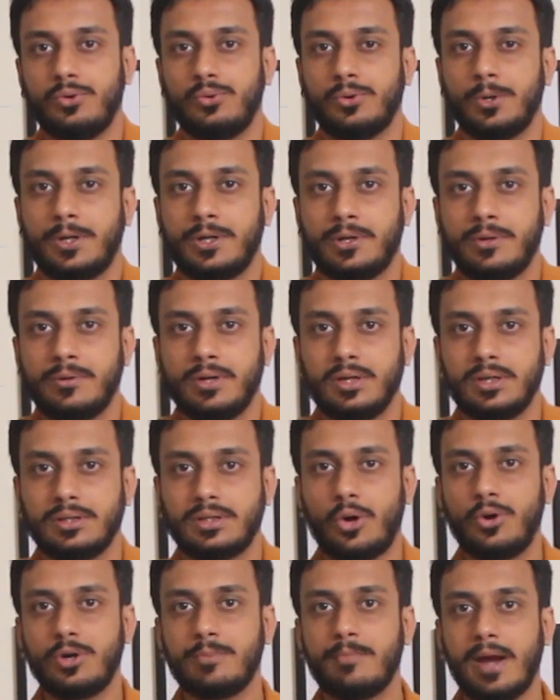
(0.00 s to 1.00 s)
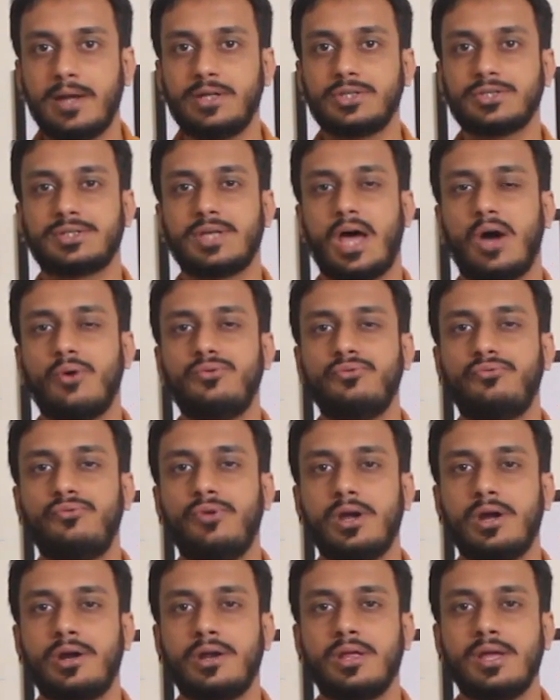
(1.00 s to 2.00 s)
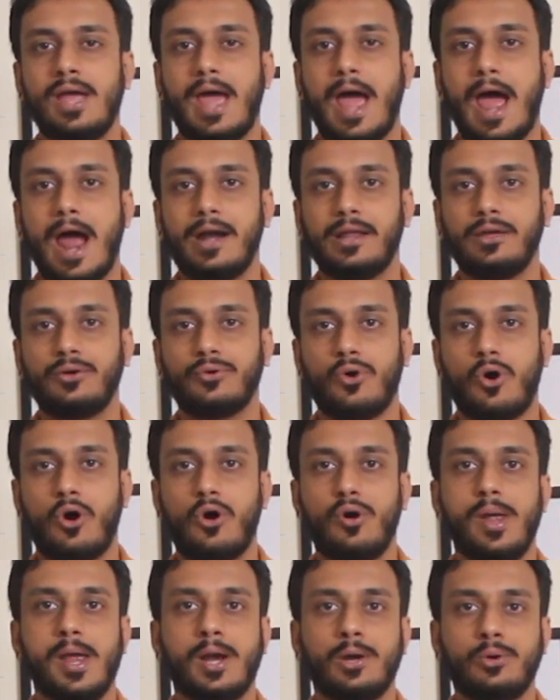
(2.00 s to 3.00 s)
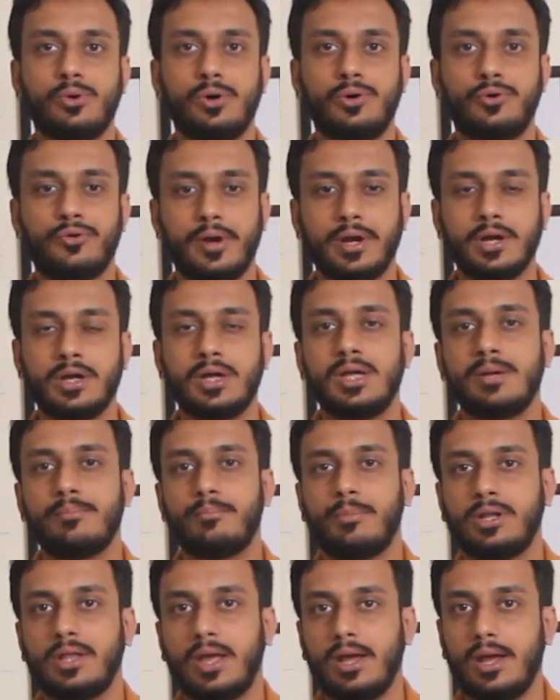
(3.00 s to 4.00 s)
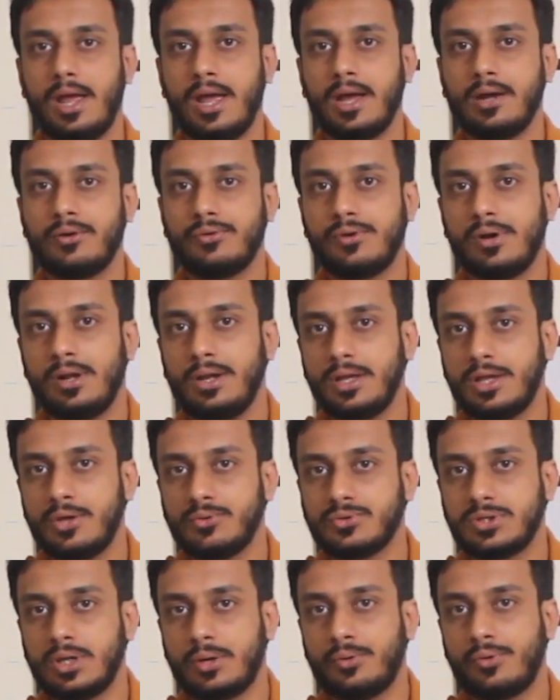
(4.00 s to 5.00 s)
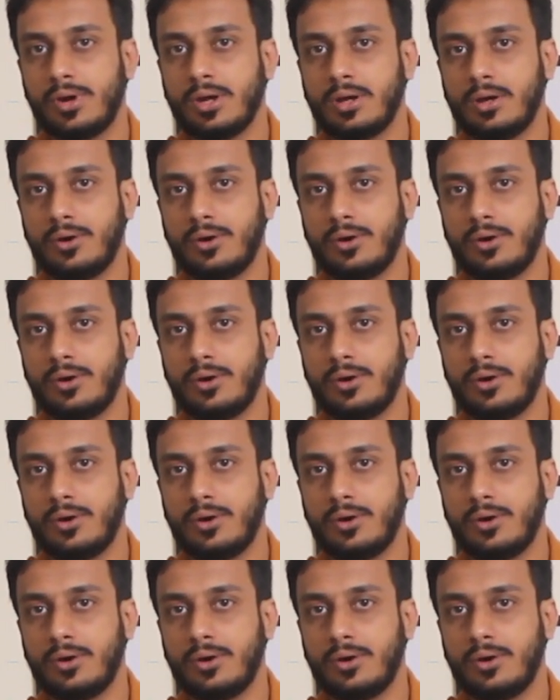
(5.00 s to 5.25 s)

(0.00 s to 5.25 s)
to it. Now it might sound weird adding raw egg to a drink, but the egg really gives the drink